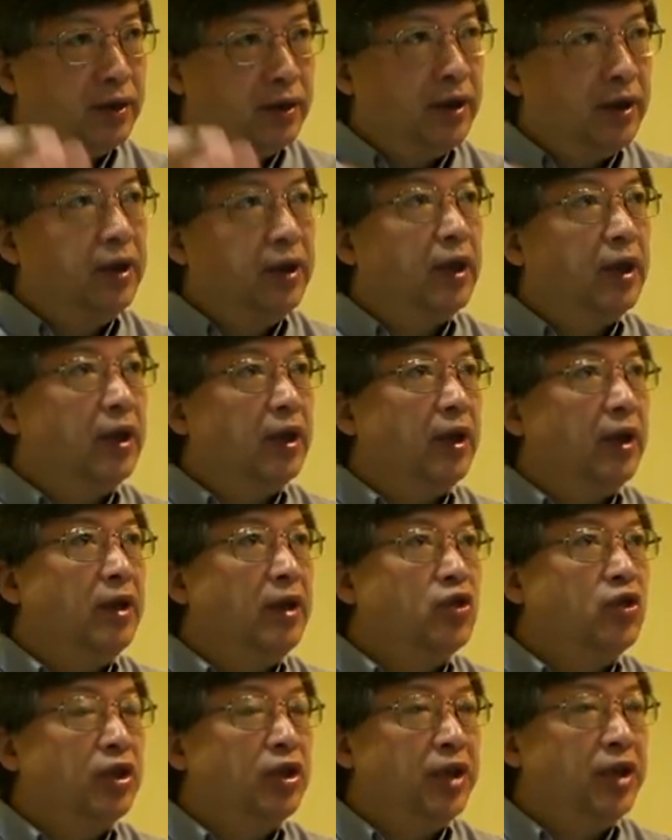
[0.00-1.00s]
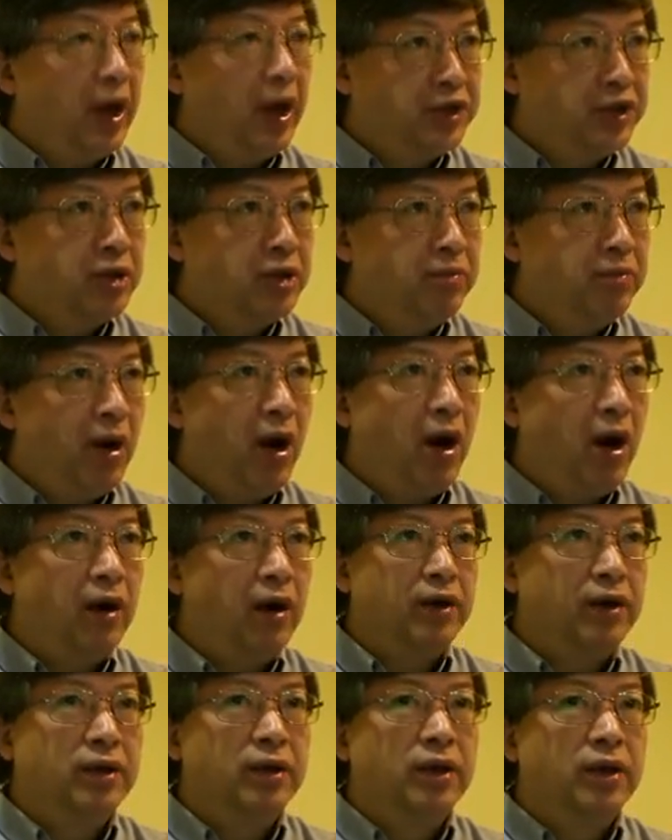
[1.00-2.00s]
in the introduction
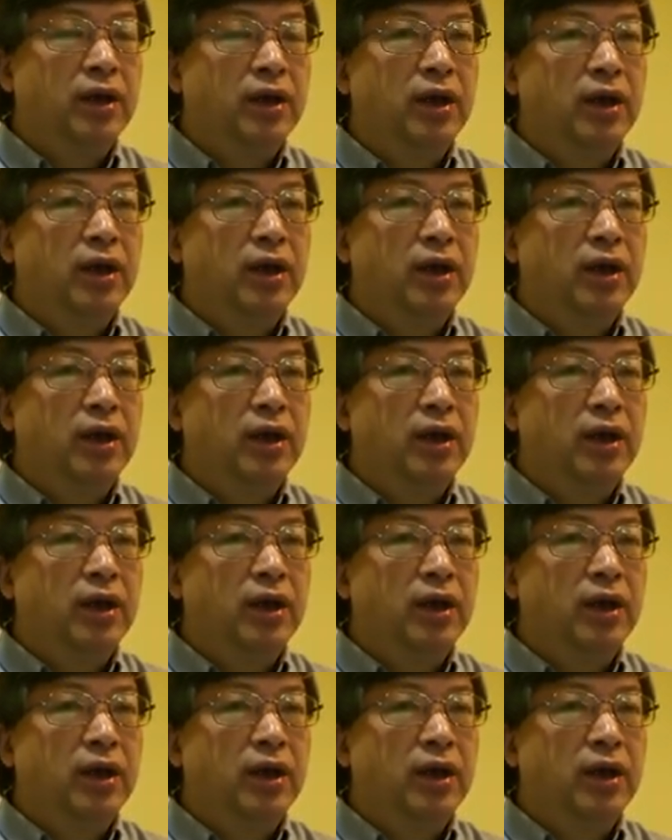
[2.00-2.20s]
part,